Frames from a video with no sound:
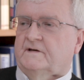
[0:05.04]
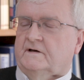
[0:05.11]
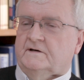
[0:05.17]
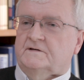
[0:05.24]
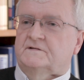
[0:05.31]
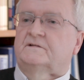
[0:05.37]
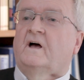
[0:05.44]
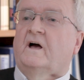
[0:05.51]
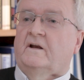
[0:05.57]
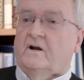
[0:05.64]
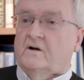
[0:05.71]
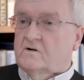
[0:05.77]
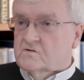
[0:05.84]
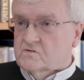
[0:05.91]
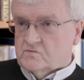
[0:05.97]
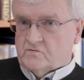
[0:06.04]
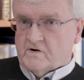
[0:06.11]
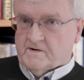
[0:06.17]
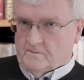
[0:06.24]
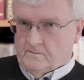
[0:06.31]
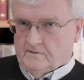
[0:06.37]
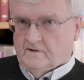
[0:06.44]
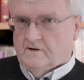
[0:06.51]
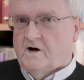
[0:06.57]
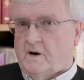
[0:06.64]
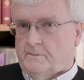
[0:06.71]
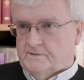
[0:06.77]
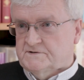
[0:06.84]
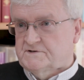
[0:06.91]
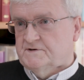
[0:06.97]
is an incredible
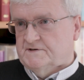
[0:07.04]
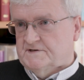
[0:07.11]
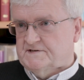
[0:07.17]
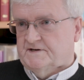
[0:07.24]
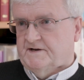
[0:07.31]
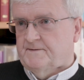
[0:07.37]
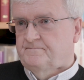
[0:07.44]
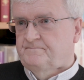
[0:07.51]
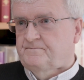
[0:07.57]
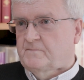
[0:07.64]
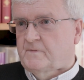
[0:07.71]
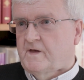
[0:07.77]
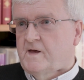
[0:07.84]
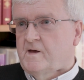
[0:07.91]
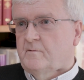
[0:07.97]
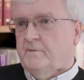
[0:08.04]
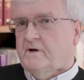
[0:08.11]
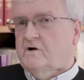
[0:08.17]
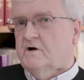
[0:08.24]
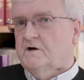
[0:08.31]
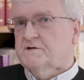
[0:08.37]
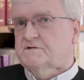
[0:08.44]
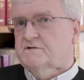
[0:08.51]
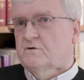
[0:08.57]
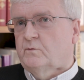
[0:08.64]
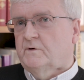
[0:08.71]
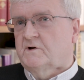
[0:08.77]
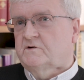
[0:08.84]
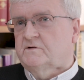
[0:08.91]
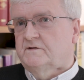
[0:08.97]
opportunity, because
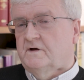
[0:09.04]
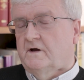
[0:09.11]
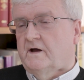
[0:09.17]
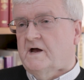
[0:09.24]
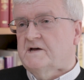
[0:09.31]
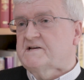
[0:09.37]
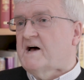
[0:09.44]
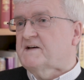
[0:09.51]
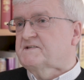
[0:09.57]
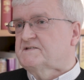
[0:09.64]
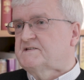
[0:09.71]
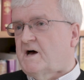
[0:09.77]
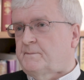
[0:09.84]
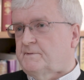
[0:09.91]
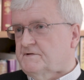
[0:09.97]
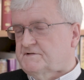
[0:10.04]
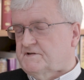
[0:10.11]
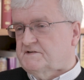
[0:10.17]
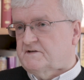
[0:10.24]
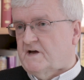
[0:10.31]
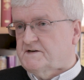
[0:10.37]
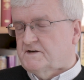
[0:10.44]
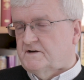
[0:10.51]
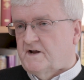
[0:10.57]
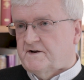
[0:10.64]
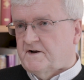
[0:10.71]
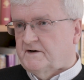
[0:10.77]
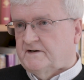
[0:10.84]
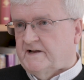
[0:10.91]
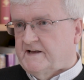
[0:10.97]
when it hasn't happened since
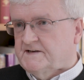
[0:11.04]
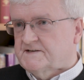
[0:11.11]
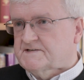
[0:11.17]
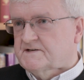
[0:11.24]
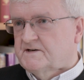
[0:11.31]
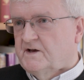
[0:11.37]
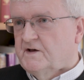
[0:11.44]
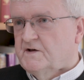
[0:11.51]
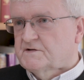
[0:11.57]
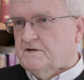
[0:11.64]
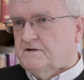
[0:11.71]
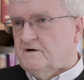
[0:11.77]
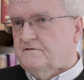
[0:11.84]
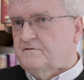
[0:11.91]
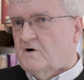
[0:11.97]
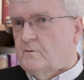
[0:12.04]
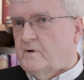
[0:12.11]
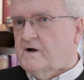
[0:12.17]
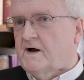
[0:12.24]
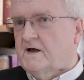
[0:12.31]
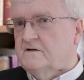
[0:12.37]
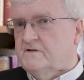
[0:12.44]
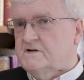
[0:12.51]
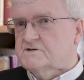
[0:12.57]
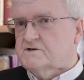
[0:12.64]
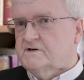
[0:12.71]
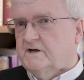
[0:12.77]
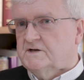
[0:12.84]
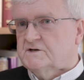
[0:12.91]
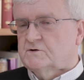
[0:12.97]
1908, so therefore we're kind of
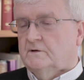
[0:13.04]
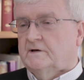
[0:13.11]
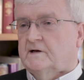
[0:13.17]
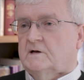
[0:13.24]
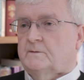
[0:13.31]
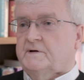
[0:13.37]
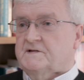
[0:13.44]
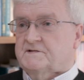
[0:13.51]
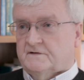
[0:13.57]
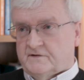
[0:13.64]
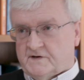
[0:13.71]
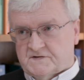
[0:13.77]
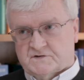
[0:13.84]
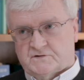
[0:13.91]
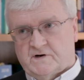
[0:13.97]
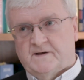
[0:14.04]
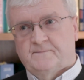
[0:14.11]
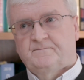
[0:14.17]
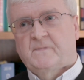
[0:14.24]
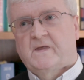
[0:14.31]
entering into a little piece of history.